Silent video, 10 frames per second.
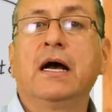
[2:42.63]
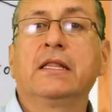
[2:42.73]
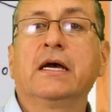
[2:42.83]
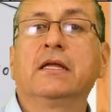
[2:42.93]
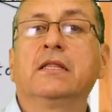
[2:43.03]

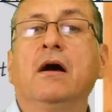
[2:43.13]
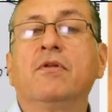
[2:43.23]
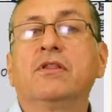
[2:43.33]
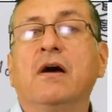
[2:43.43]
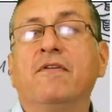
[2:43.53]
at uh,
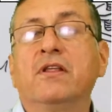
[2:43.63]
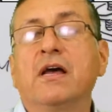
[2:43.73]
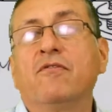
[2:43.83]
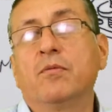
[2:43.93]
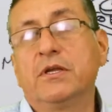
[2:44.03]
w w w
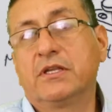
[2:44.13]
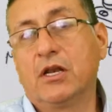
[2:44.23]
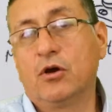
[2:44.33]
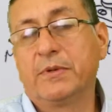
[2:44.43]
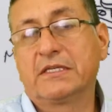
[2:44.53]
dot
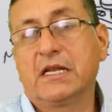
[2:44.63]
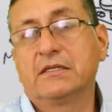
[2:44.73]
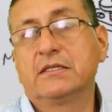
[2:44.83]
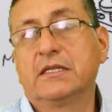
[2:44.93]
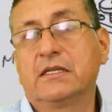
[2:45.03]
mister lopez
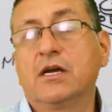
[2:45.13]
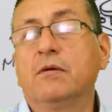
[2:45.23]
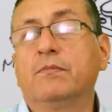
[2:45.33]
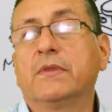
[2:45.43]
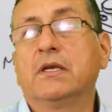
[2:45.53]
classes dot
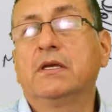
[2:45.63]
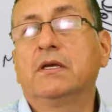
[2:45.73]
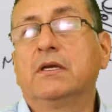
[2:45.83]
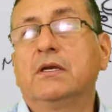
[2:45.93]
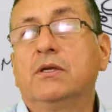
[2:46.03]
com.
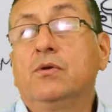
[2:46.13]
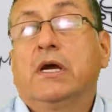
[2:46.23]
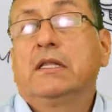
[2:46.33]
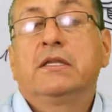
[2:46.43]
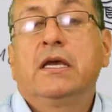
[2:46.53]
You
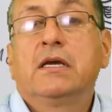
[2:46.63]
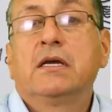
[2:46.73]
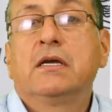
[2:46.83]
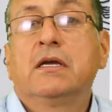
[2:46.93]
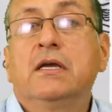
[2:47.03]
can
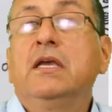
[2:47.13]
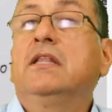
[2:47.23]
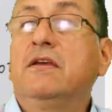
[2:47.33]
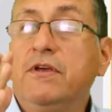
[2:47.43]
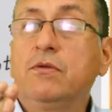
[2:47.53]
take
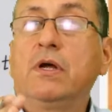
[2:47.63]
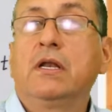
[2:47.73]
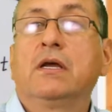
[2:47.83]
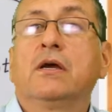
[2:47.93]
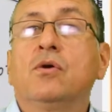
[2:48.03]

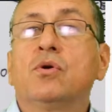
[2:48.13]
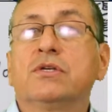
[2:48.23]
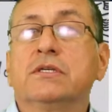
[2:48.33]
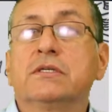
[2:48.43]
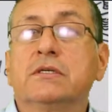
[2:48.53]
individual
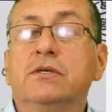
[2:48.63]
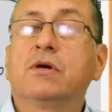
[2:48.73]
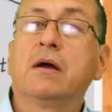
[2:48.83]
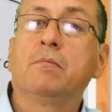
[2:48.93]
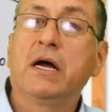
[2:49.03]
courses,
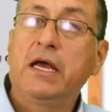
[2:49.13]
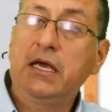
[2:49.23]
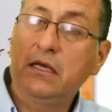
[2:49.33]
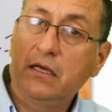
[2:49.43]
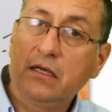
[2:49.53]
you can
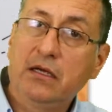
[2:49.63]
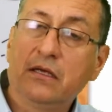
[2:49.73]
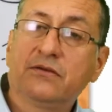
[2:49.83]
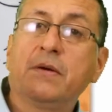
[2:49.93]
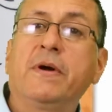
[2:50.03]
buy
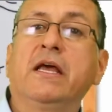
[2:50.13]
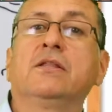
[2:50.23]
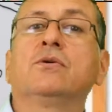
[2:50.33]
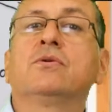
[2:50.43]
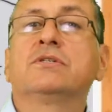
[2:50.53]

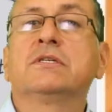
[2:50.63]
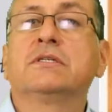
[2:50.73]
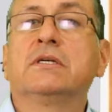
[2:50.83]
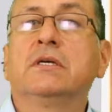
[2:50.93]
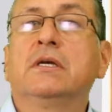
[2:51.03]
separate courses,